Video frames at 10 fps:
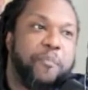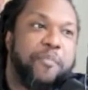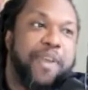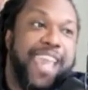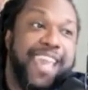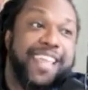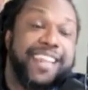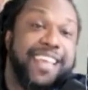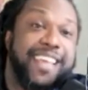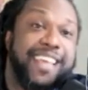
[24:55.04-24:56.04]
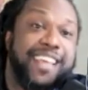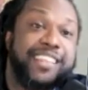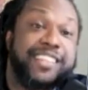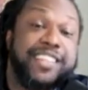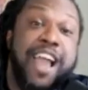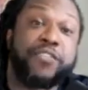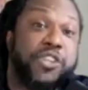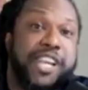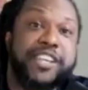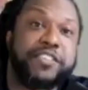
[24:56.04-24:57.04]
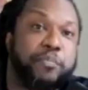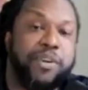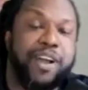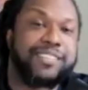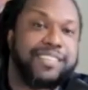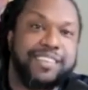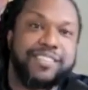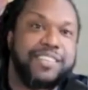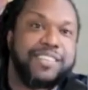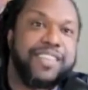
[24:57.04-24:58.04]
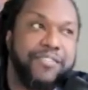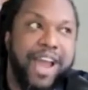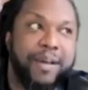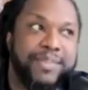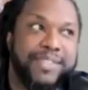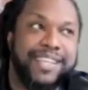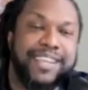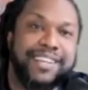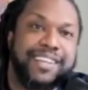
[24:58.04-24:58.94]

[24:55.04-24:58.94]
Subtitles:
man, have you changed the process so this never happens again?